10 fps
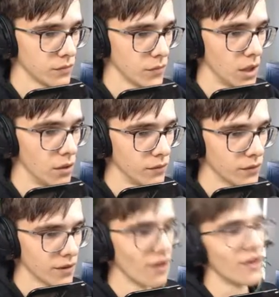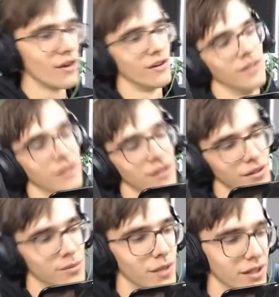We're oh. not on the mainland,
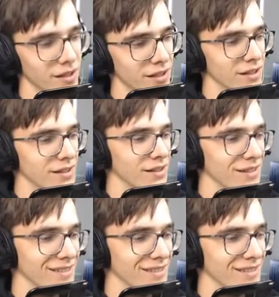we're oh. on an oh, island.